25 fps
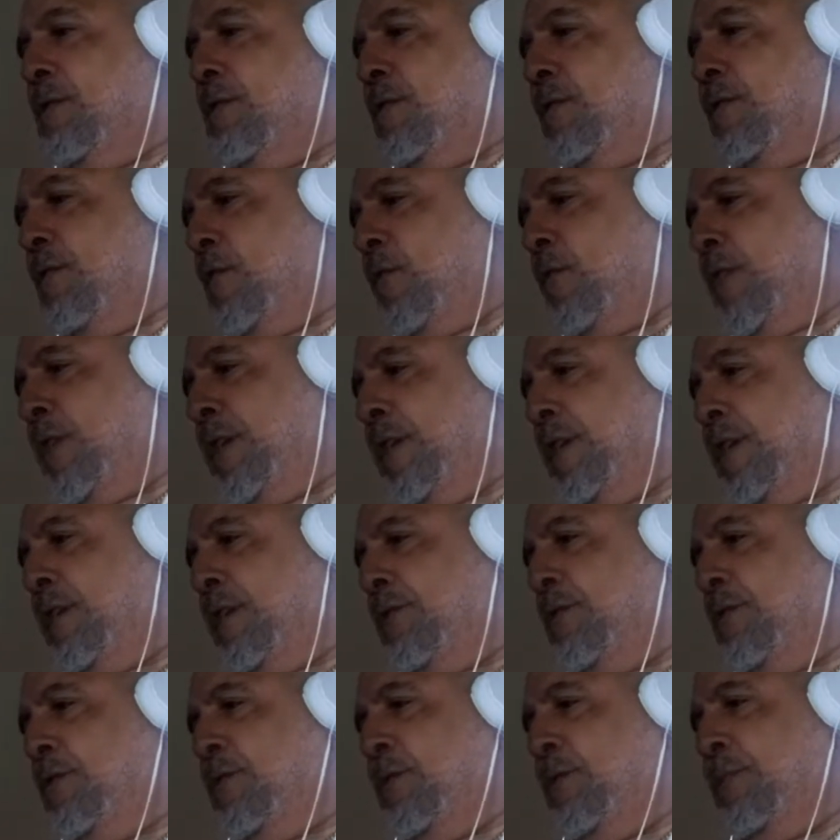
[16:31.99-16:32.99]
going
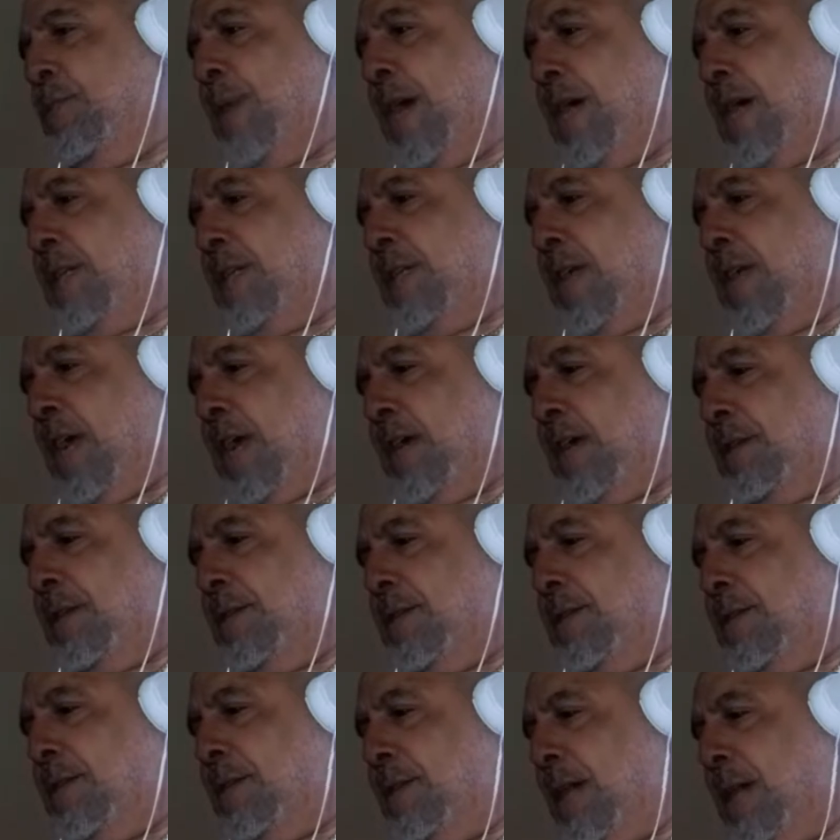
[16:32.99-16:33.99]
into the
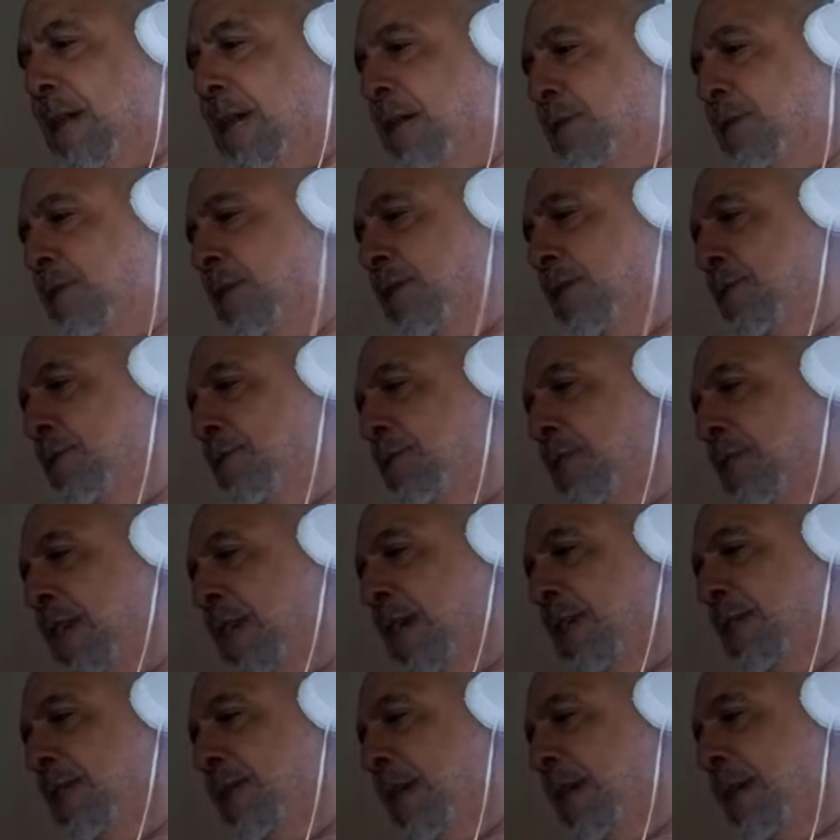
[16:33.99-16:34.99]
podcast. I don't
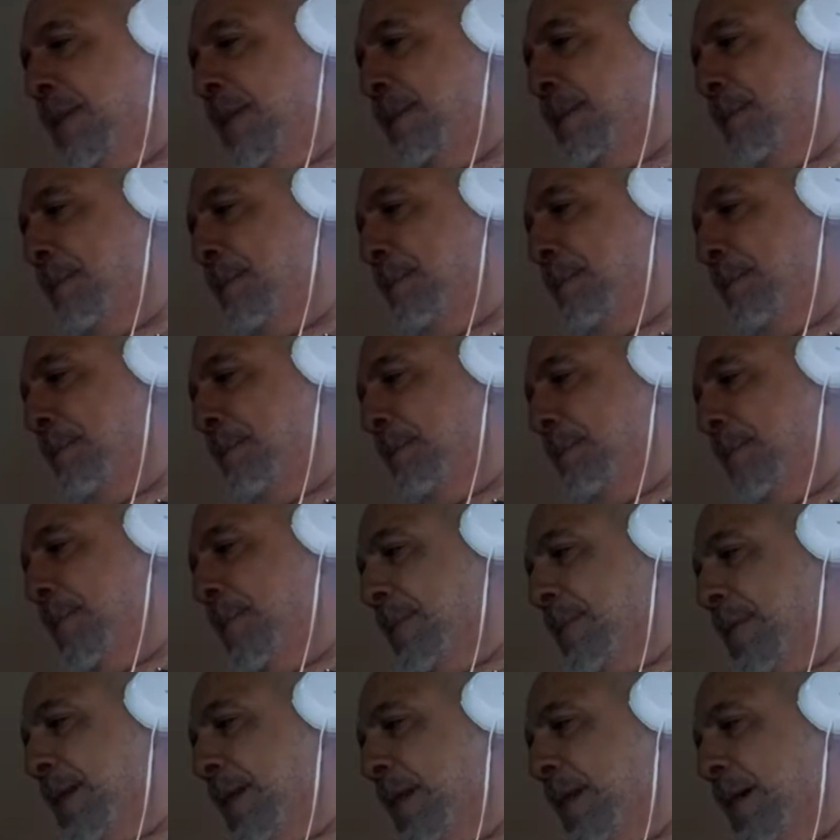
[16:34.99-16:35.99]
understand that.
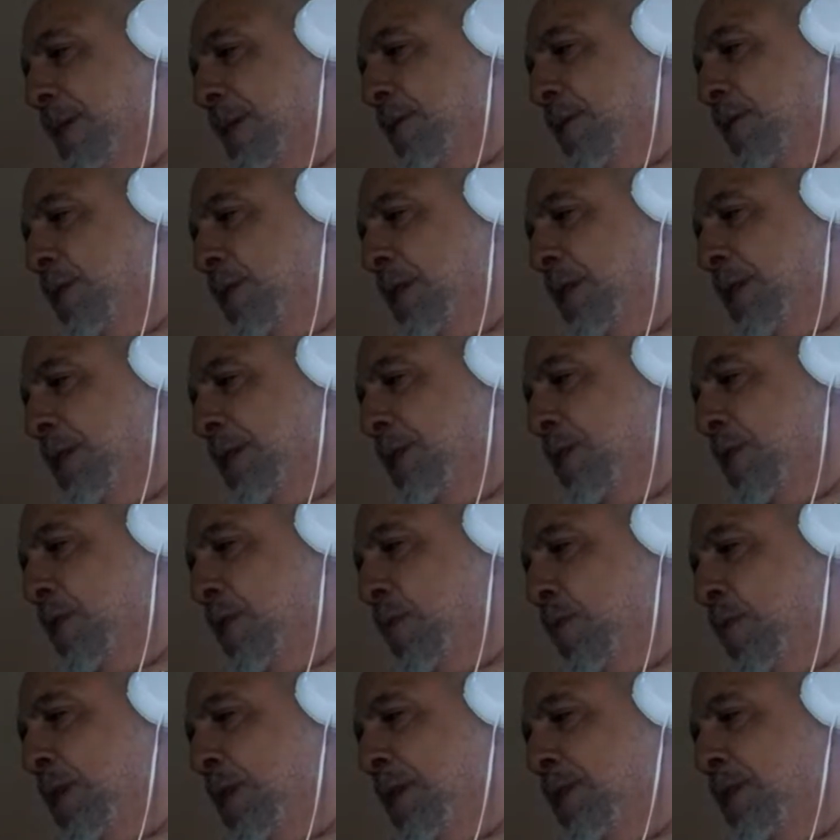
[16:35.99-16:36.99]
And I don't really know
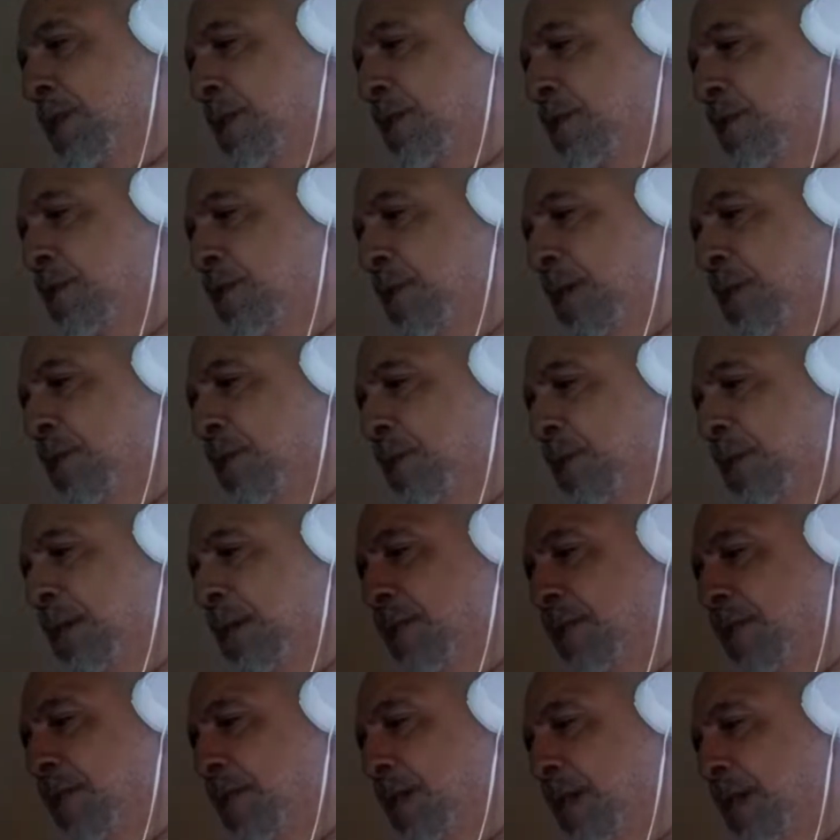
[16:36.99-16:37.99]
what to do. I know what
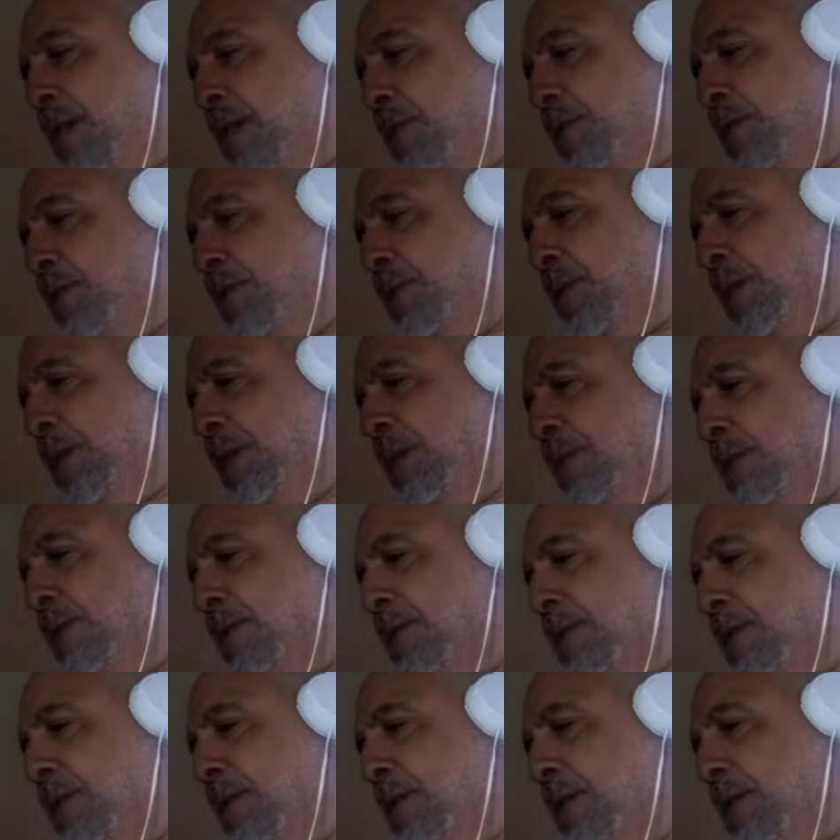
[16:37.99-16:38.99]
everything else
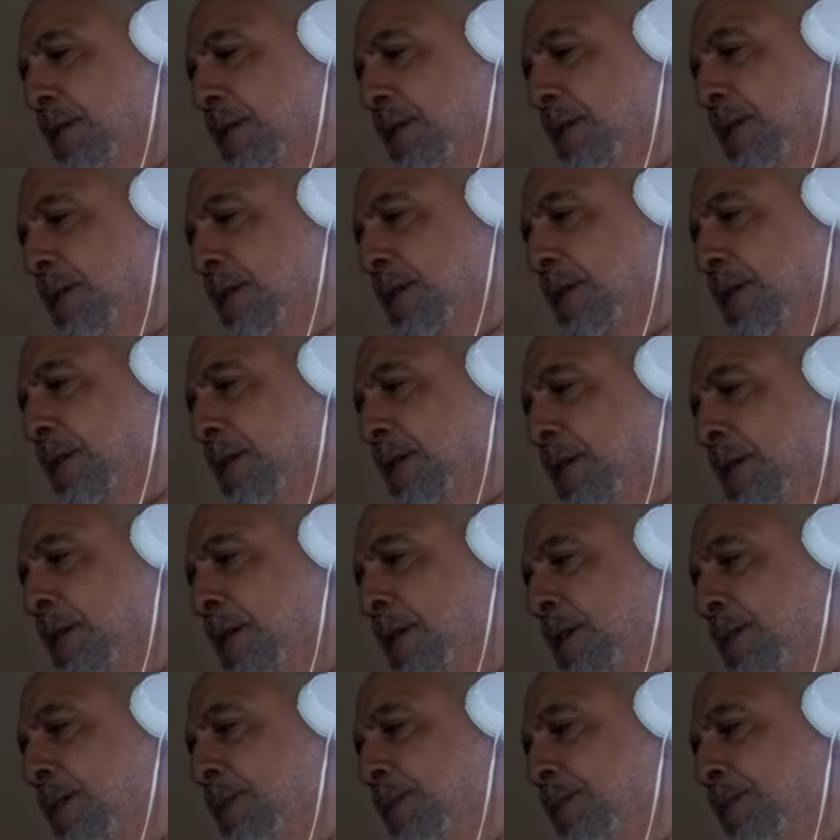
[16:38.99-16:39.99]
means.
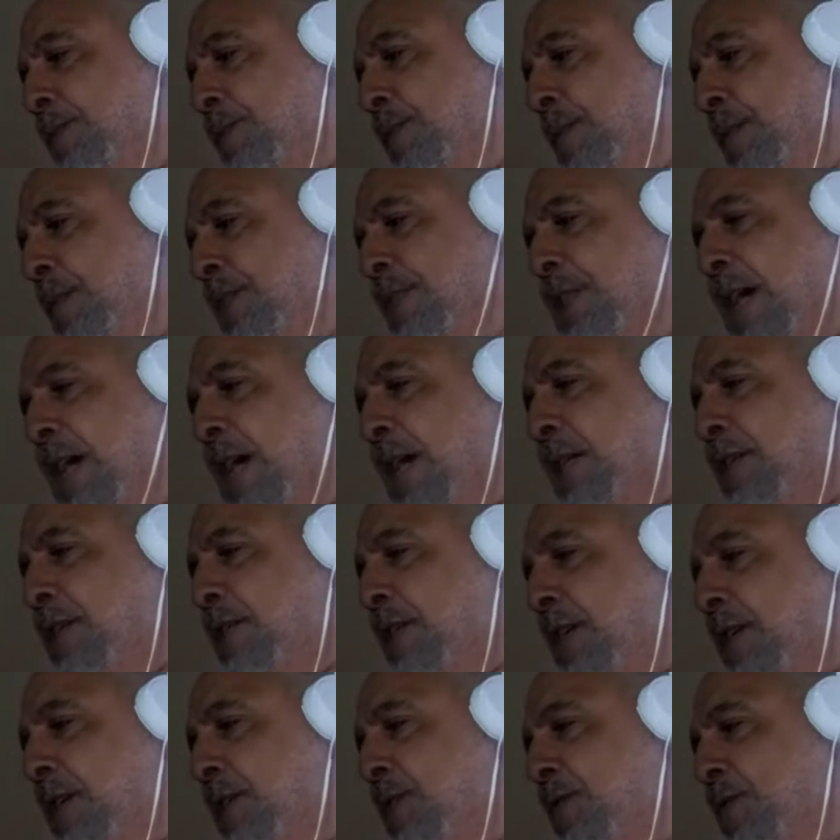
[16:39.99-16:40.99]
The side
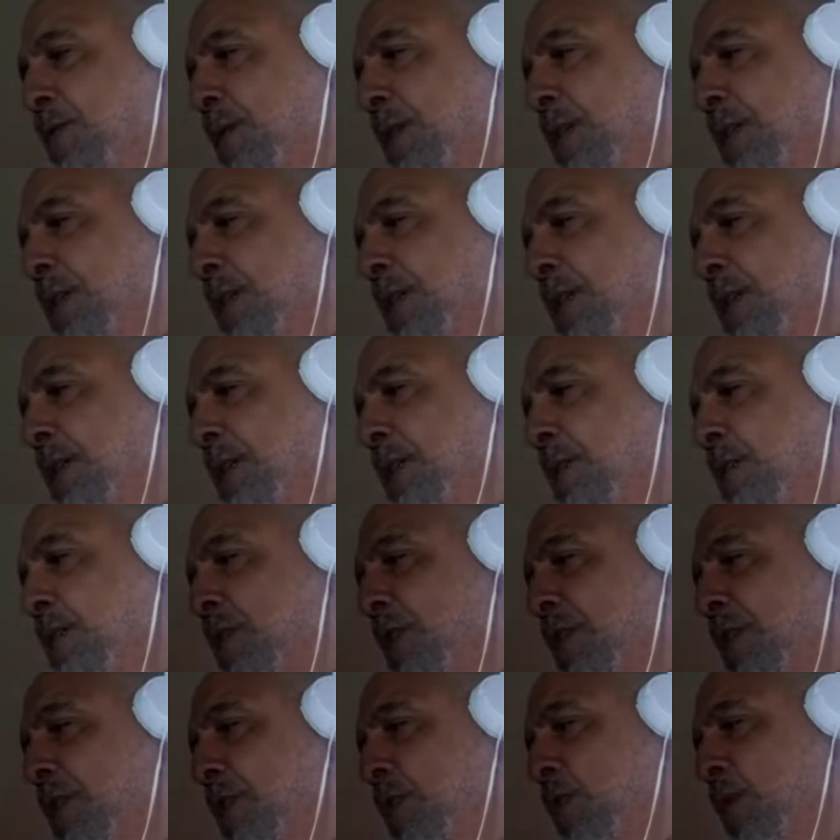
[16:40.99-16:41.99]
chain is really neat.
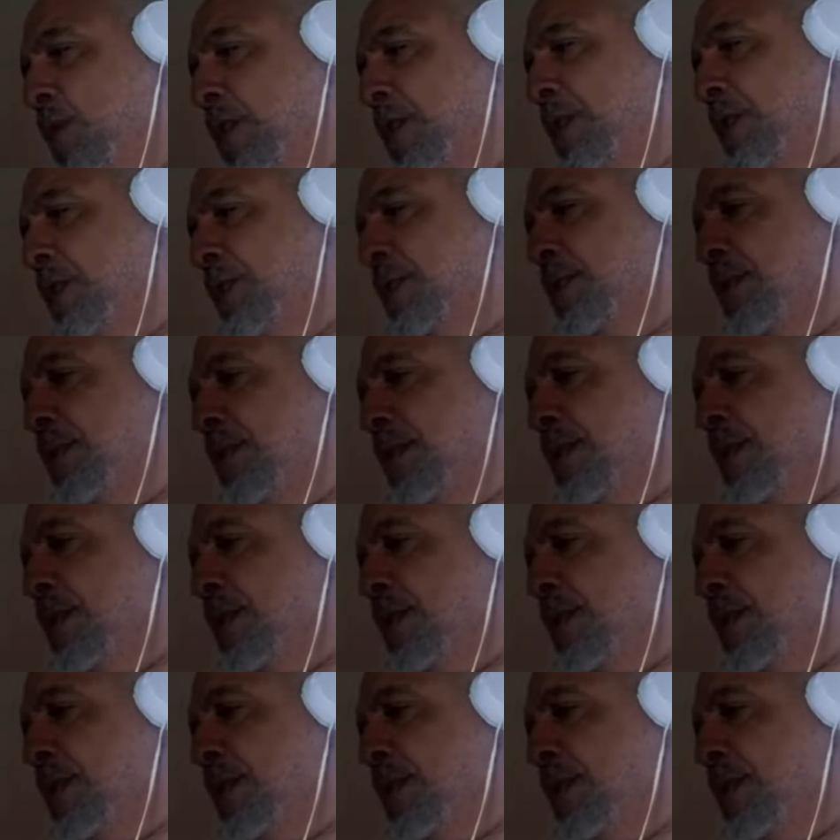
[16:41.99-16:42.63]
The noise